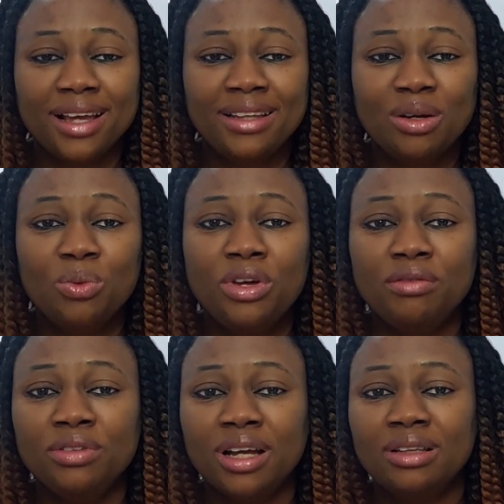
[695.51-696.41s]
I think we
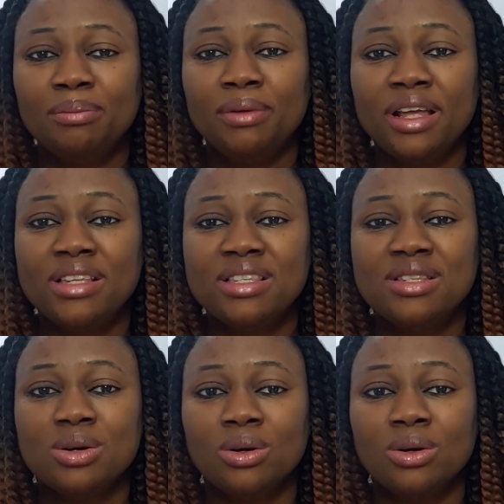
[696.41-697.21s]
even had placed it